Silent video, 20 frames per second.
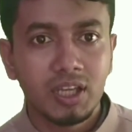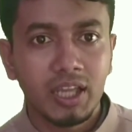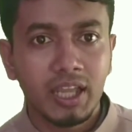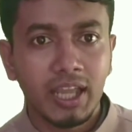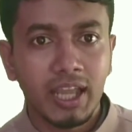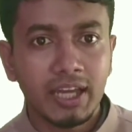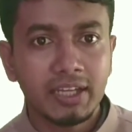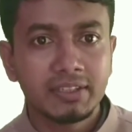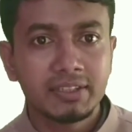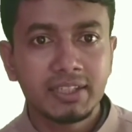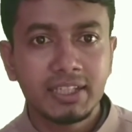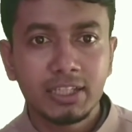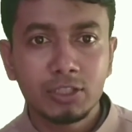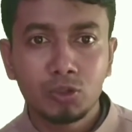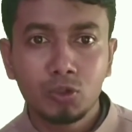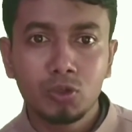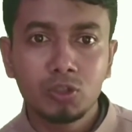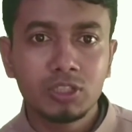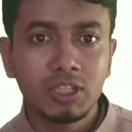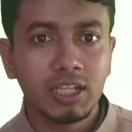And they
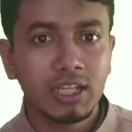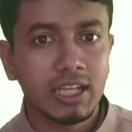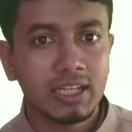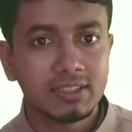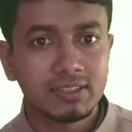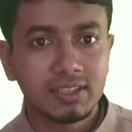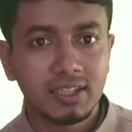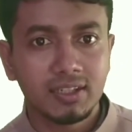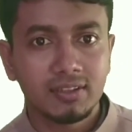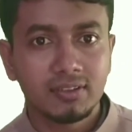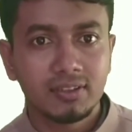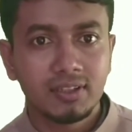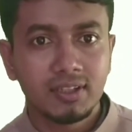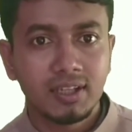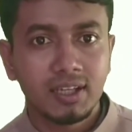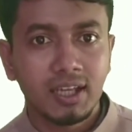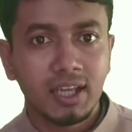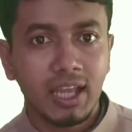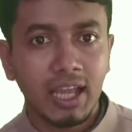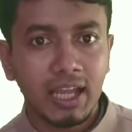know the answer
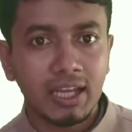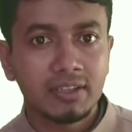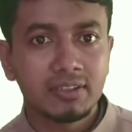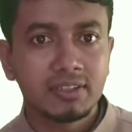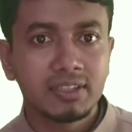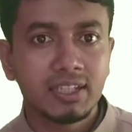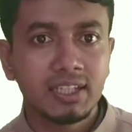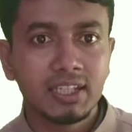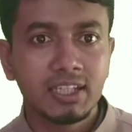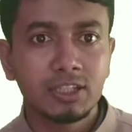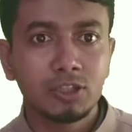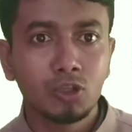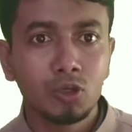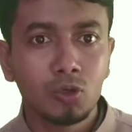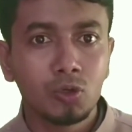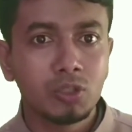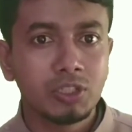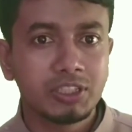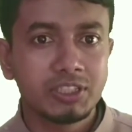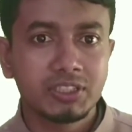and they
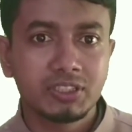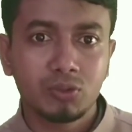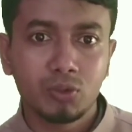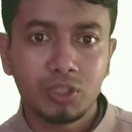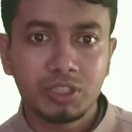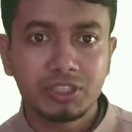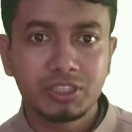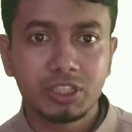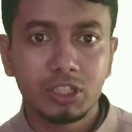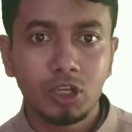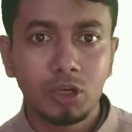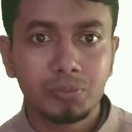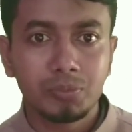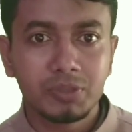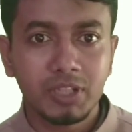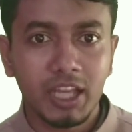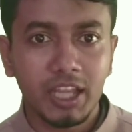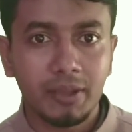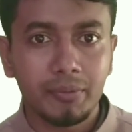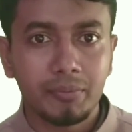know it is wasting of
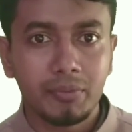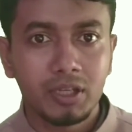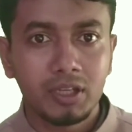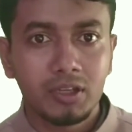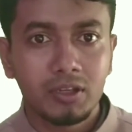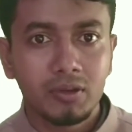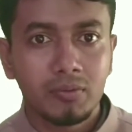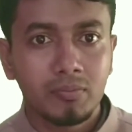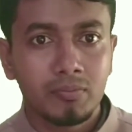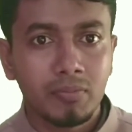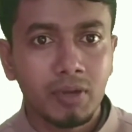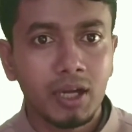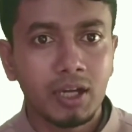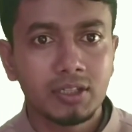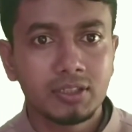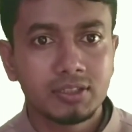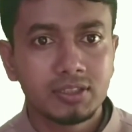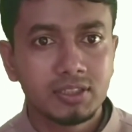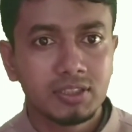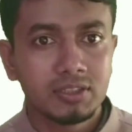time,
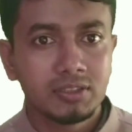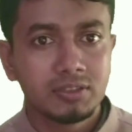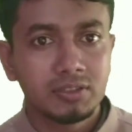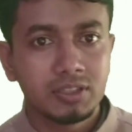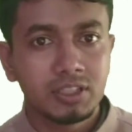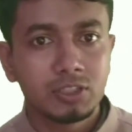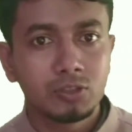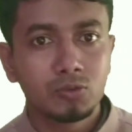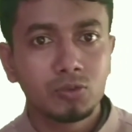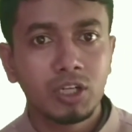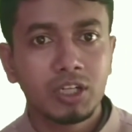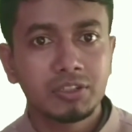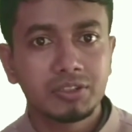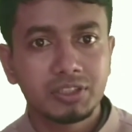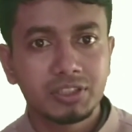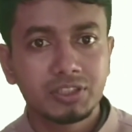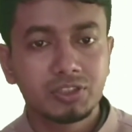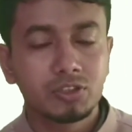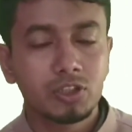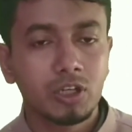but they do not
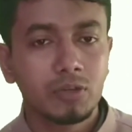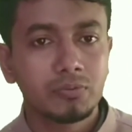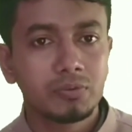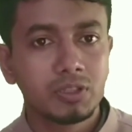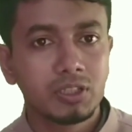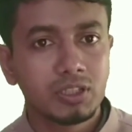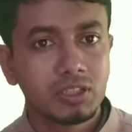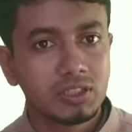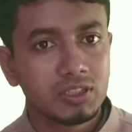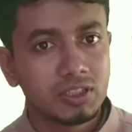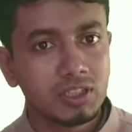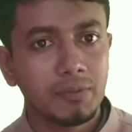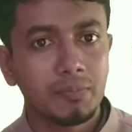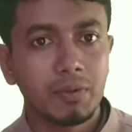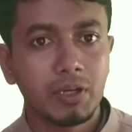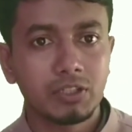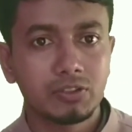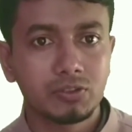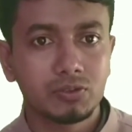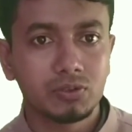disturb the
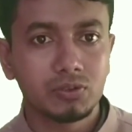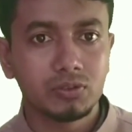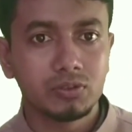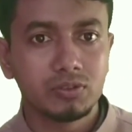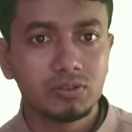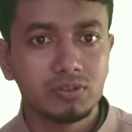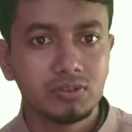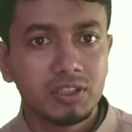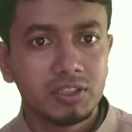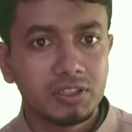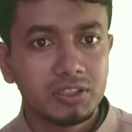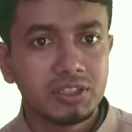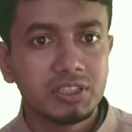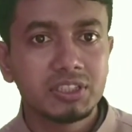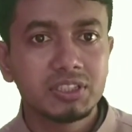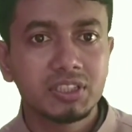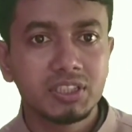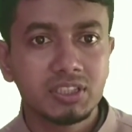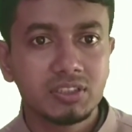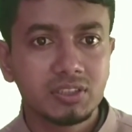person.
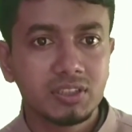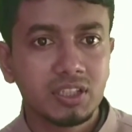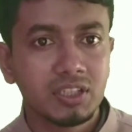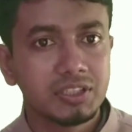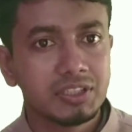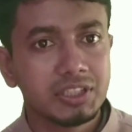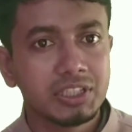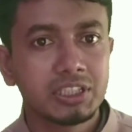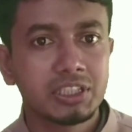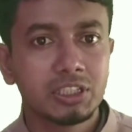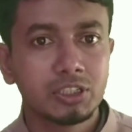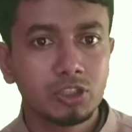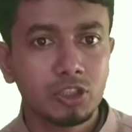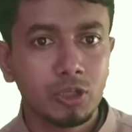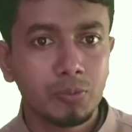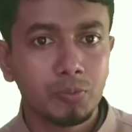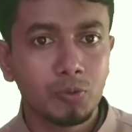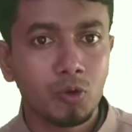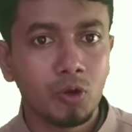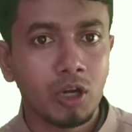This is dignity
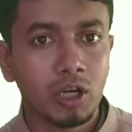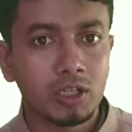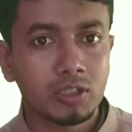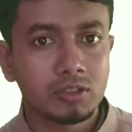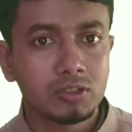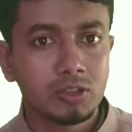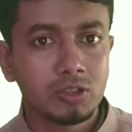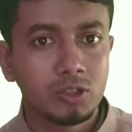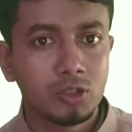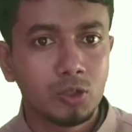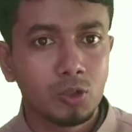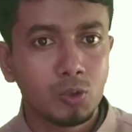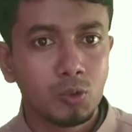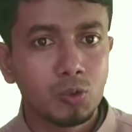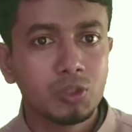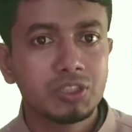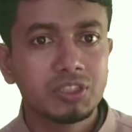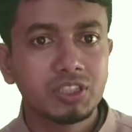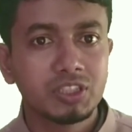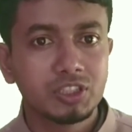of work
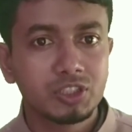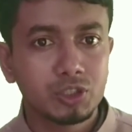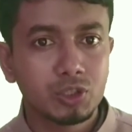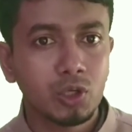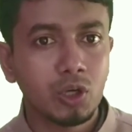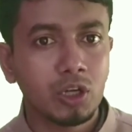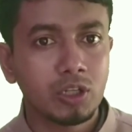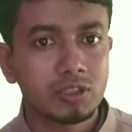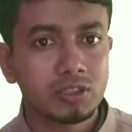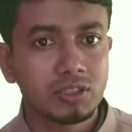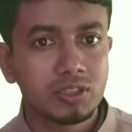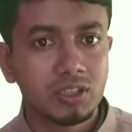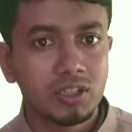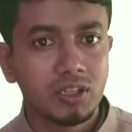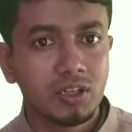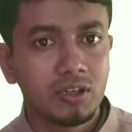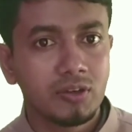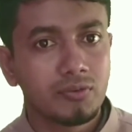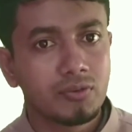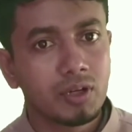which is taught
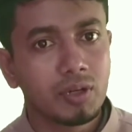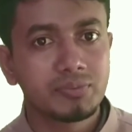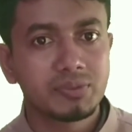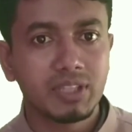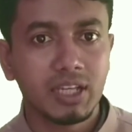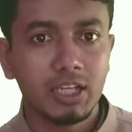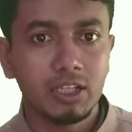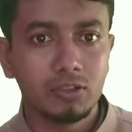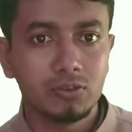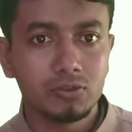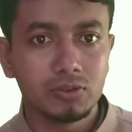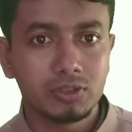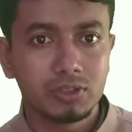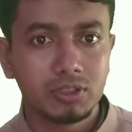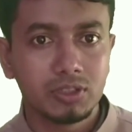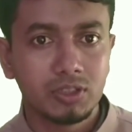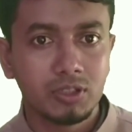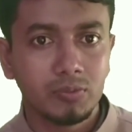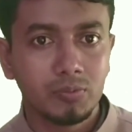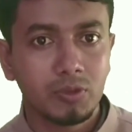from childhood
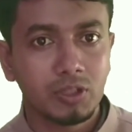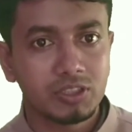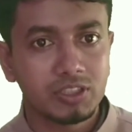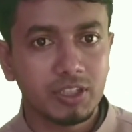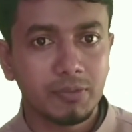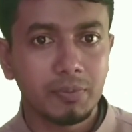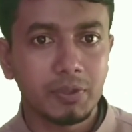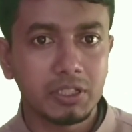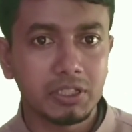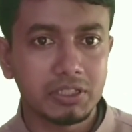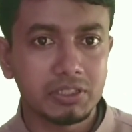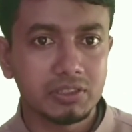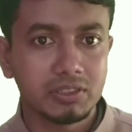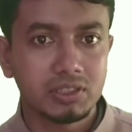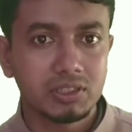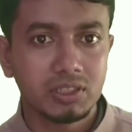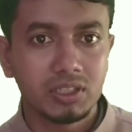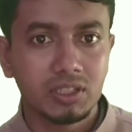for Japanese.